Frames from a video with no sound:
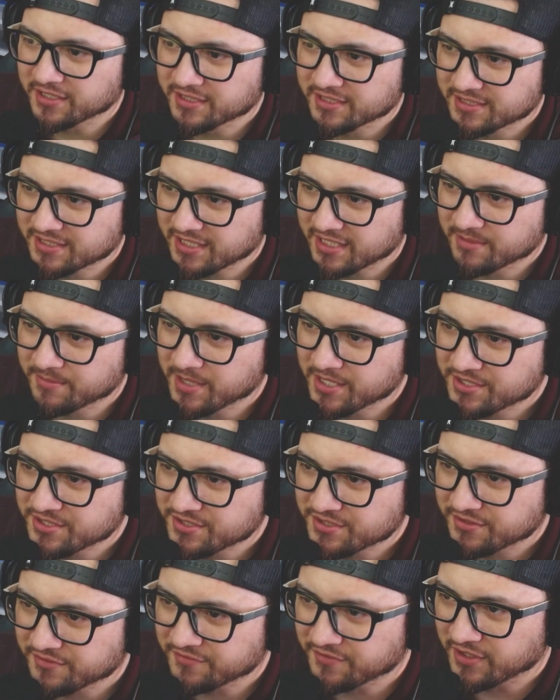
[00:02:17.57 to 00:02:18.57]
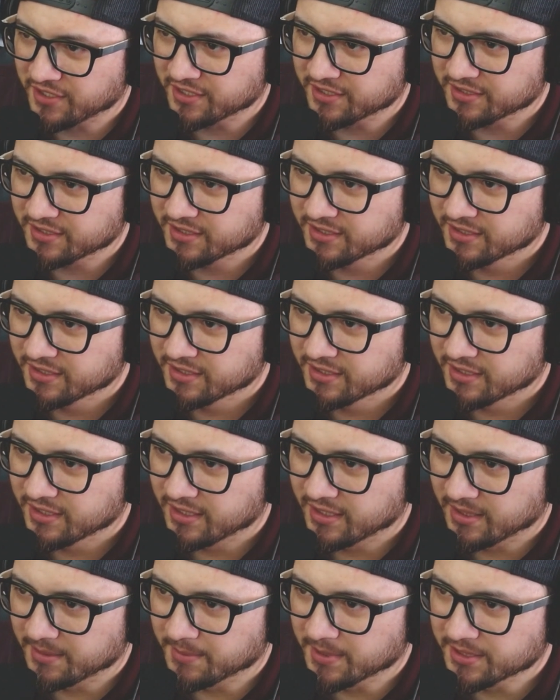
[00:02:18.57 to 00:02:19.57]
His animations are fine.
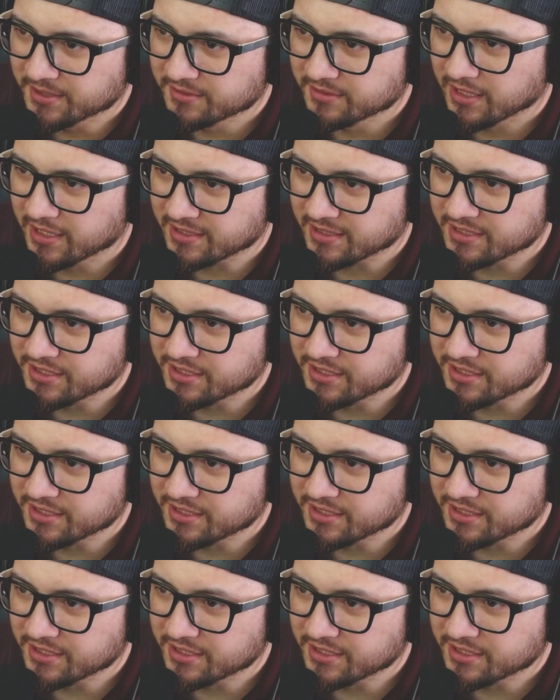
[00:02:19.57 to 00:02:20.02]
I do like the